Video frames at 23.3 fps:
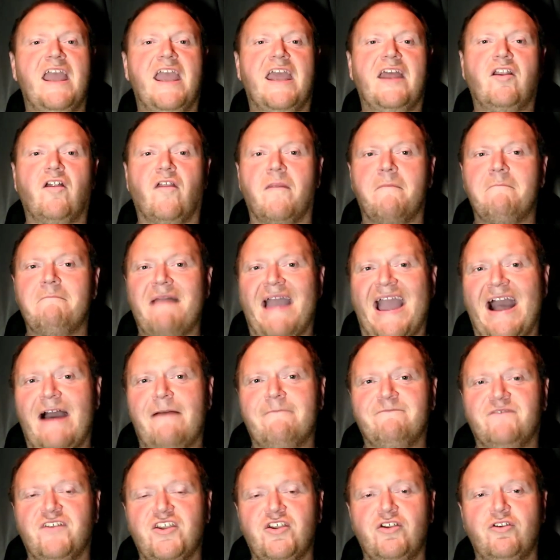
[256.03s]
and on the
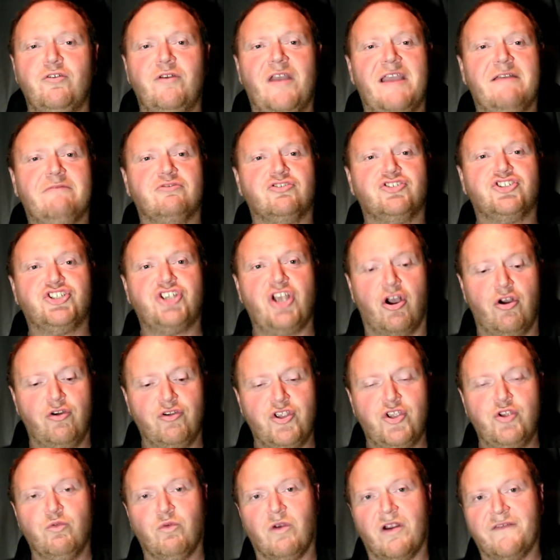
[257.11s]
map view, it will show
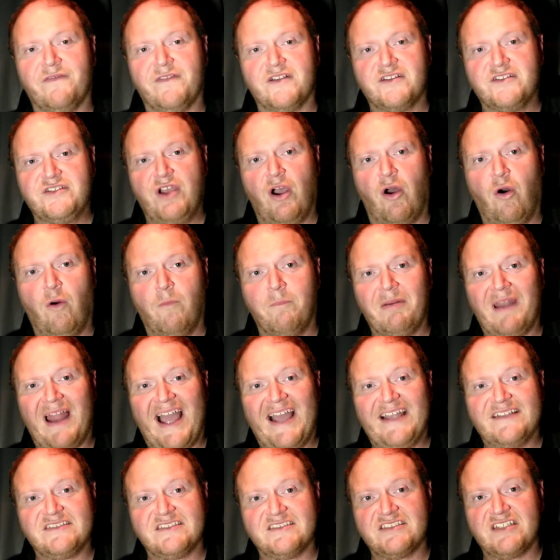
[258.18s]
you where the toll
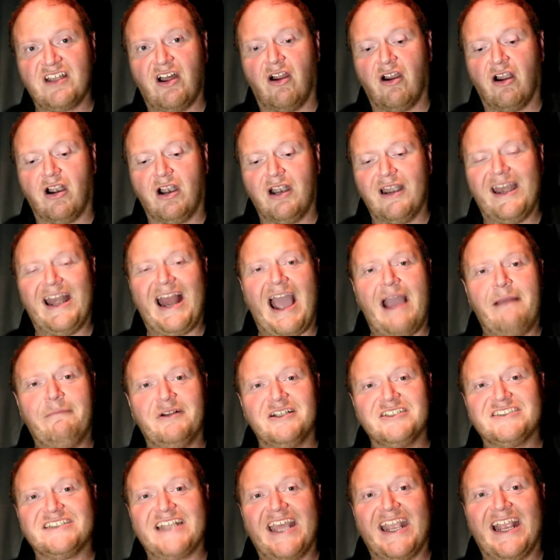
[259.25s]
plazas are and how
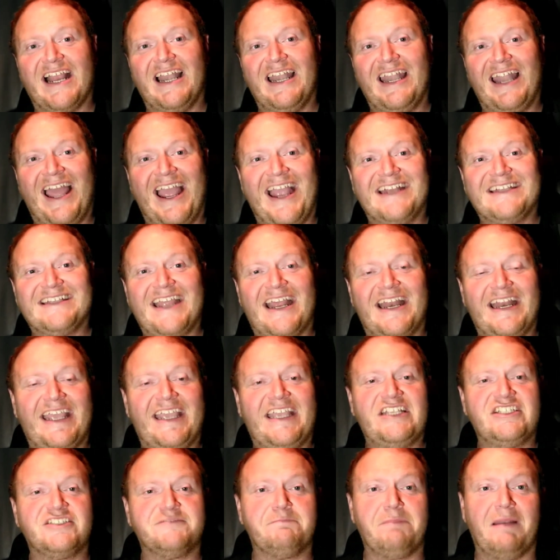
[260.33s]
much they collect at
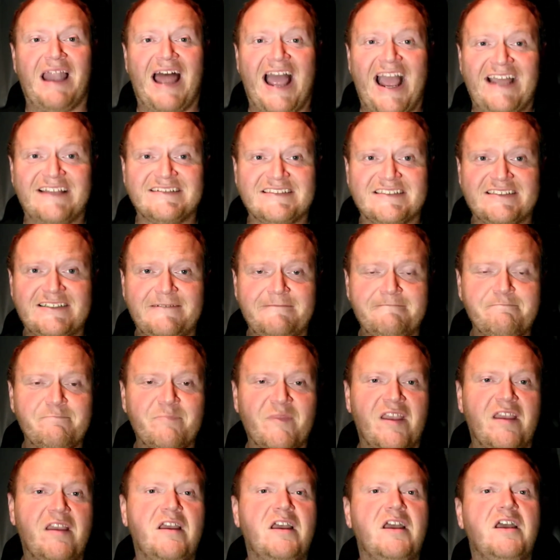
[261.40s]
each plaza.
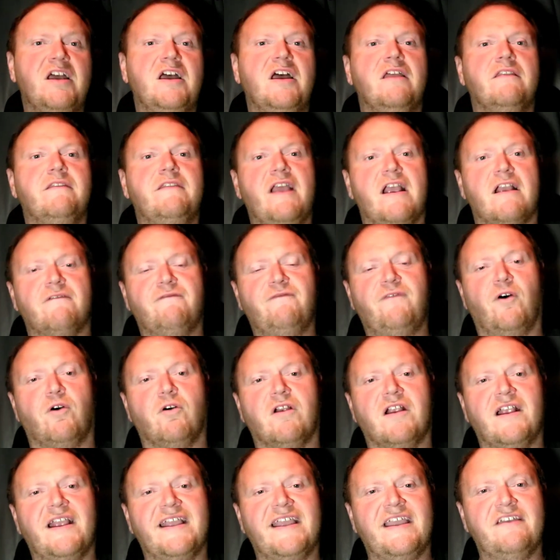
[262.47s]

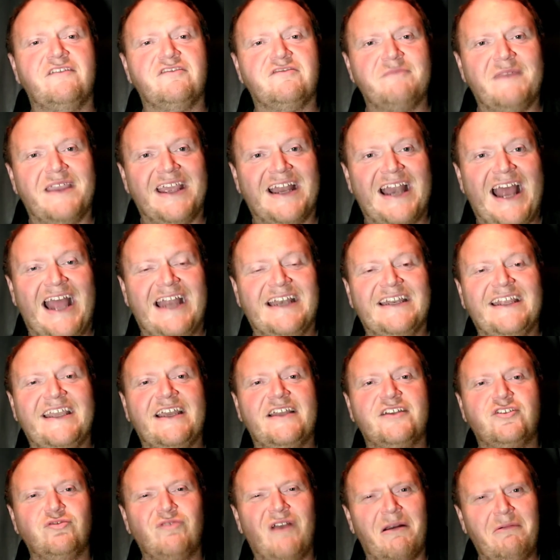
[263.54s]
Therefore, it gives me an
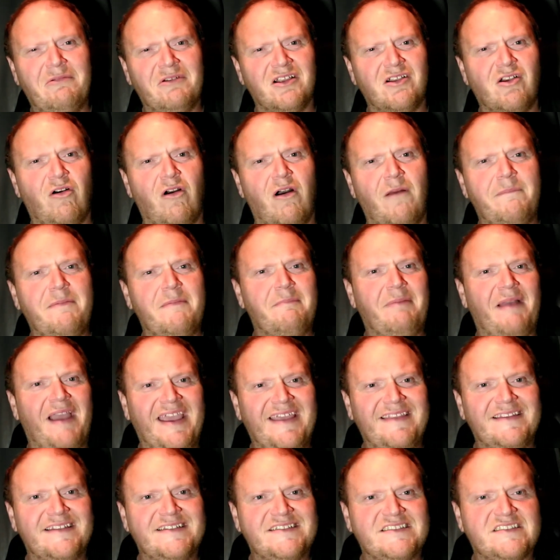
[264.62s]
idea, do I want to go up and
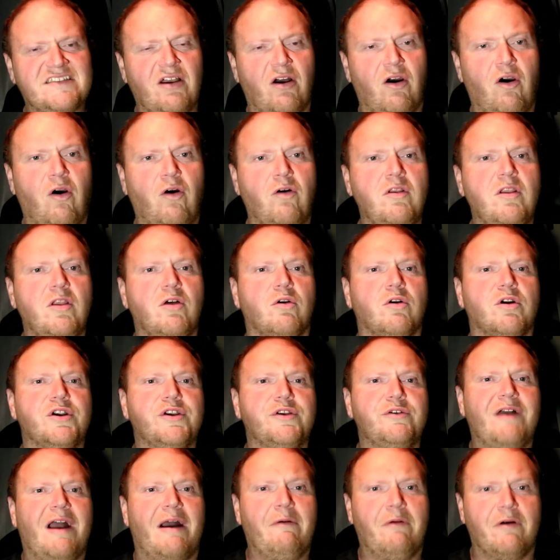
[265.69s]
pay this toll or
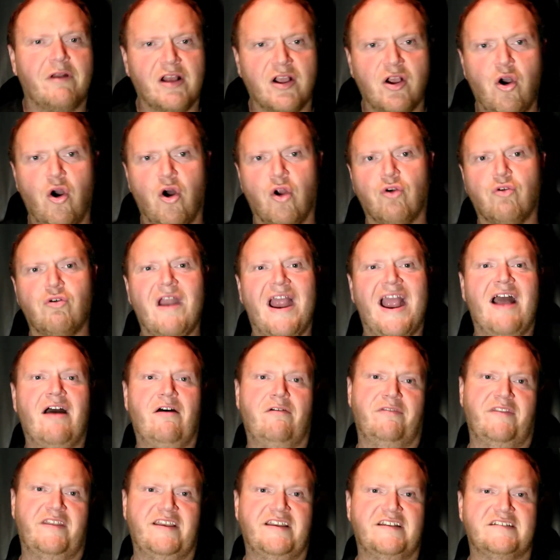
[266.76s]
do I want to go
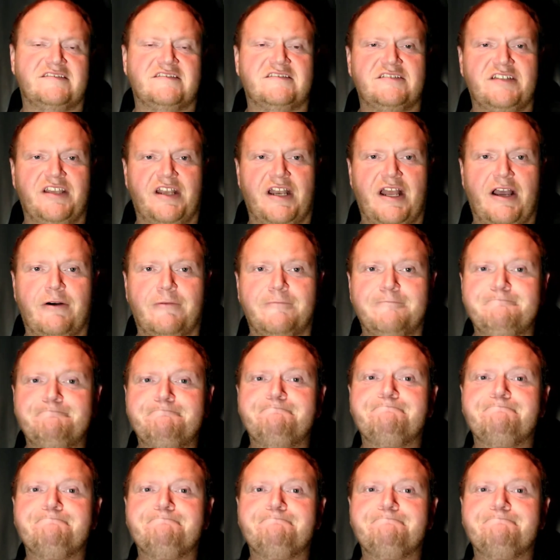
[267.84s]
around this, you know?